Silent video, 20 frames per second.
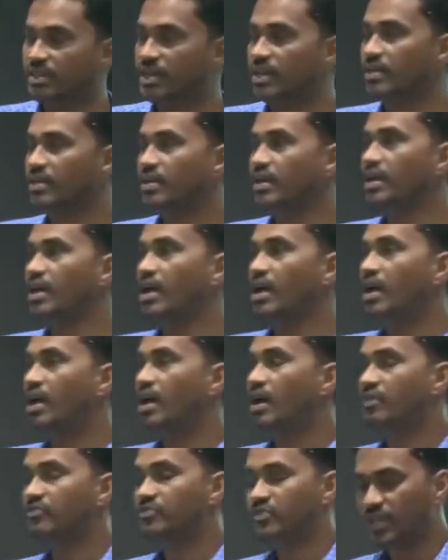that
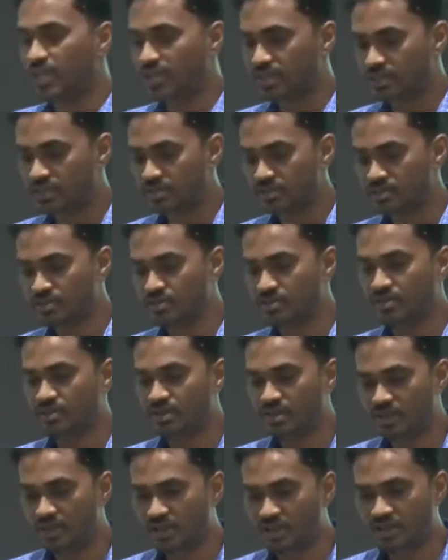I've taken
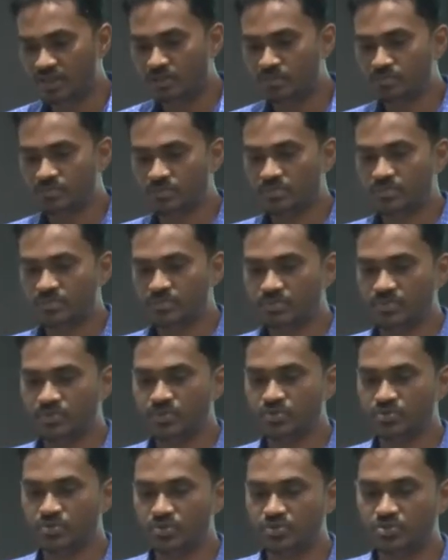
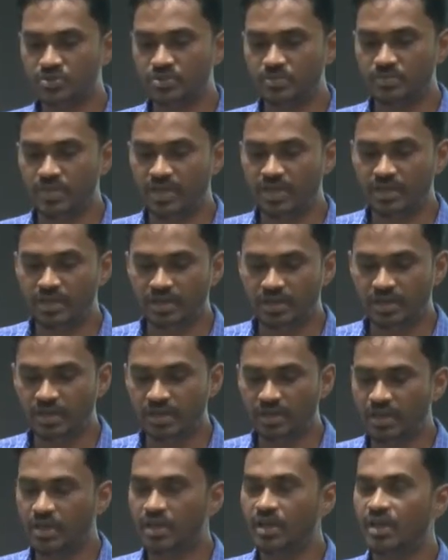social
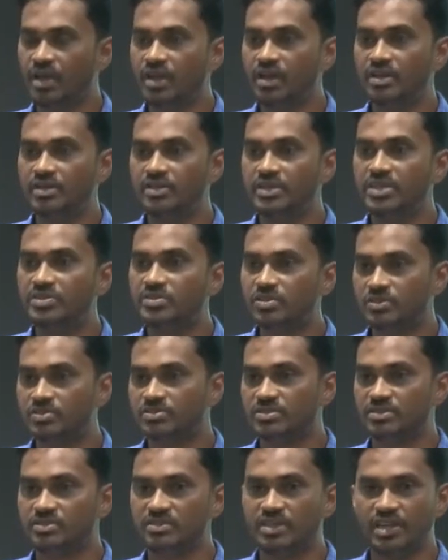media
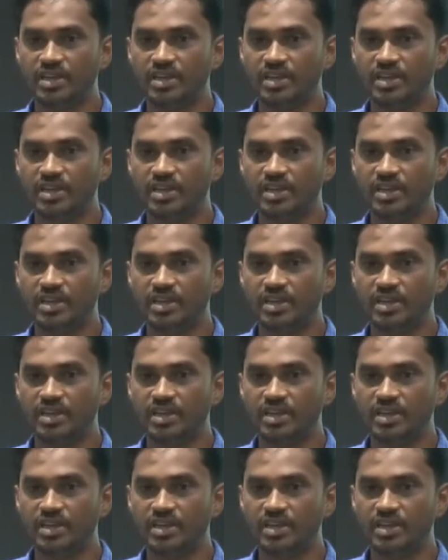detoxes.